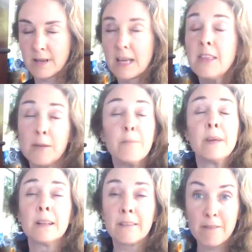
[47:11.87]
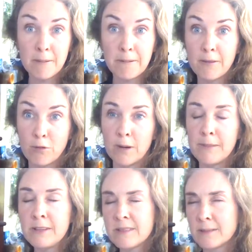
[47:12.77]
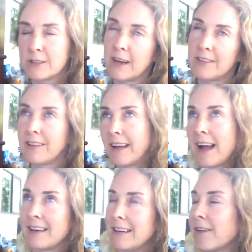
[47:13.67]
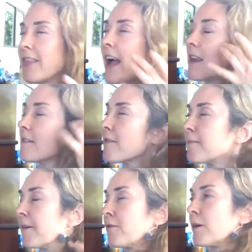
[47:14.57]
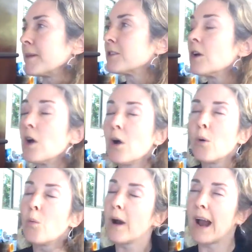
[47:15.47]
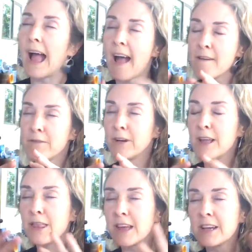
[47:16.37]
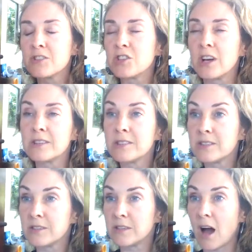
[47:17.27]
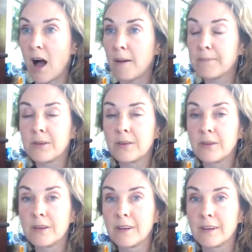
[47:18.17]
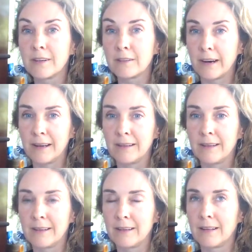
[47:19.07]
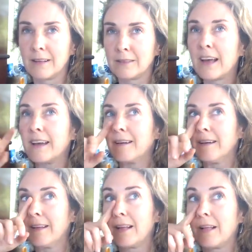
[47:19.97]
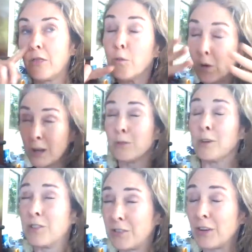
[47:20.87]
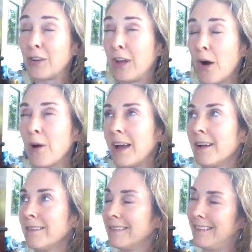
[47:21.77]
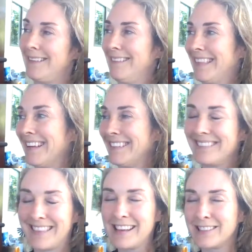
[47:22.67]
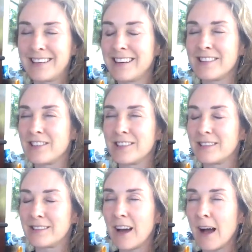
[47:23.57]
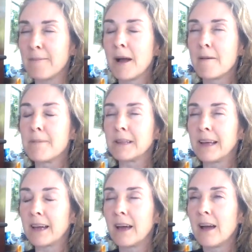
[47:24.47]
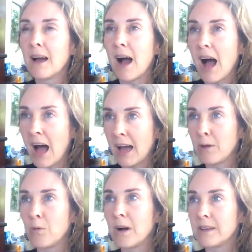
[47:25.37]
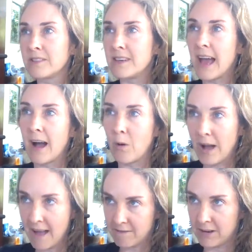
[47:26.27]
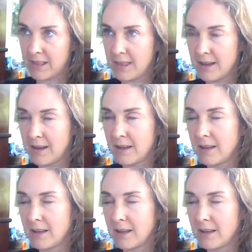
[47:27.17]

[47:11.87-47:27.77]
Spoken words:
middle of the performance. It was actually kind of near the end of the performance, where everything just stopped, right? Like, the world was still going, but things didn't just stop, but like, I was now everything